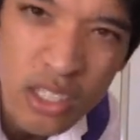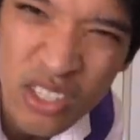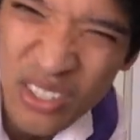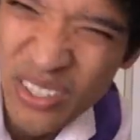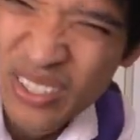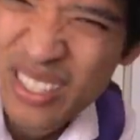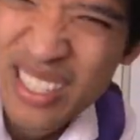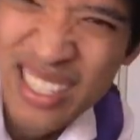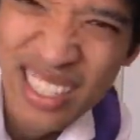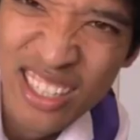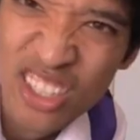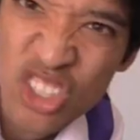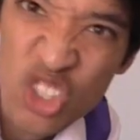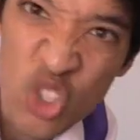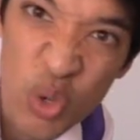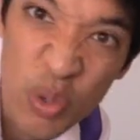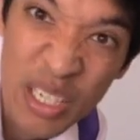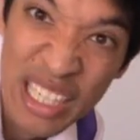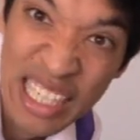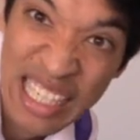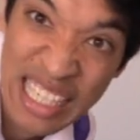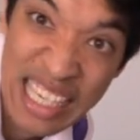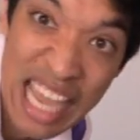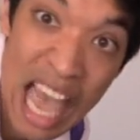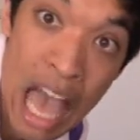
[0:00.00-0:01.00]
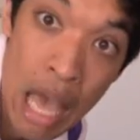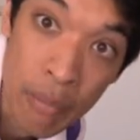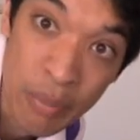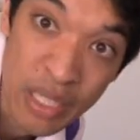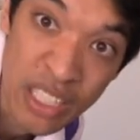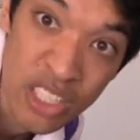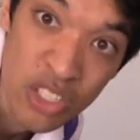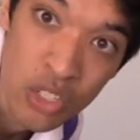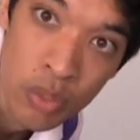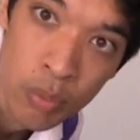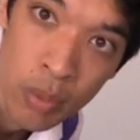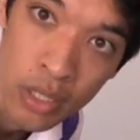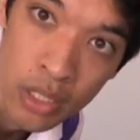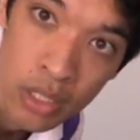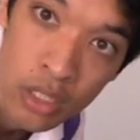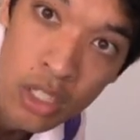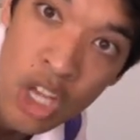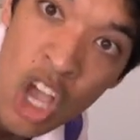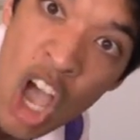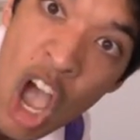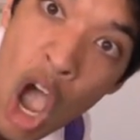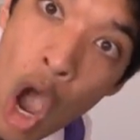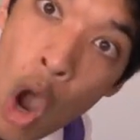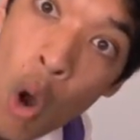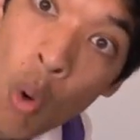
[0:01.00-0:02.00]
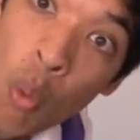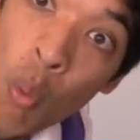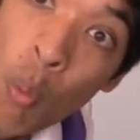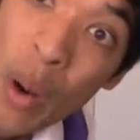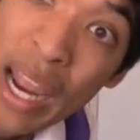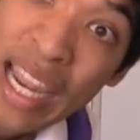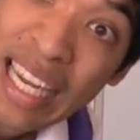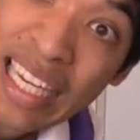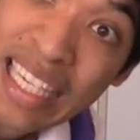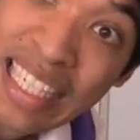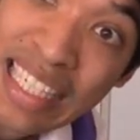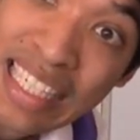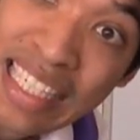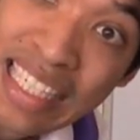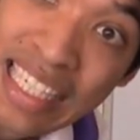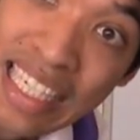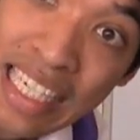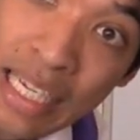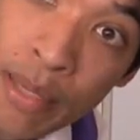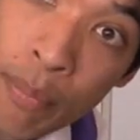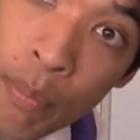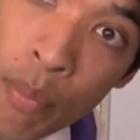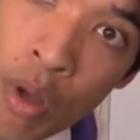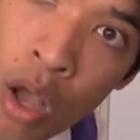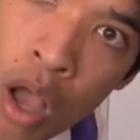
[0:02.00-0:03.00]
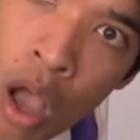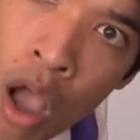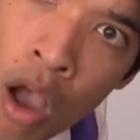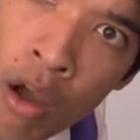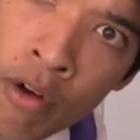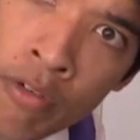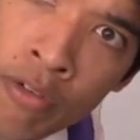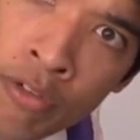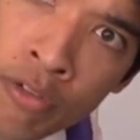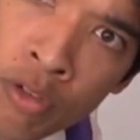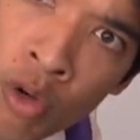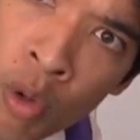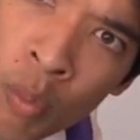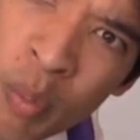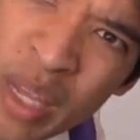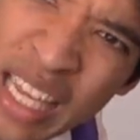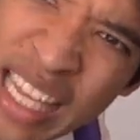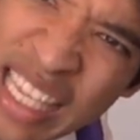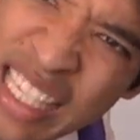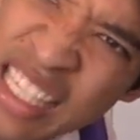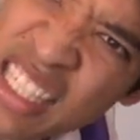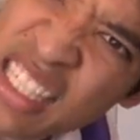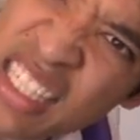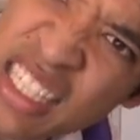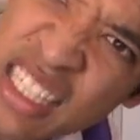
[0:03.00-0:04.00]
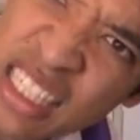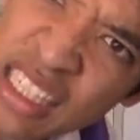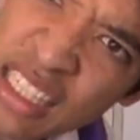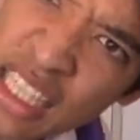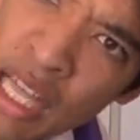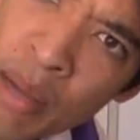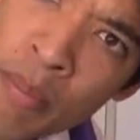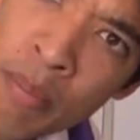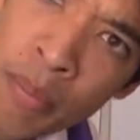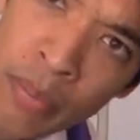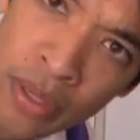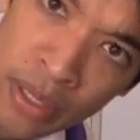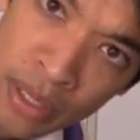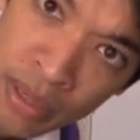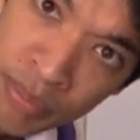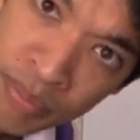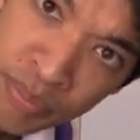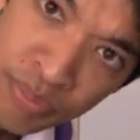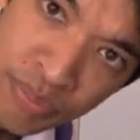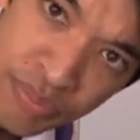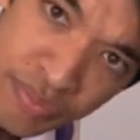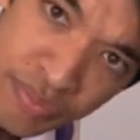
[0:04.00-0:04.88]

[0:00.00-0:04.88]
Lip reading: It didn't do any damage, but it awakened him from his slumber.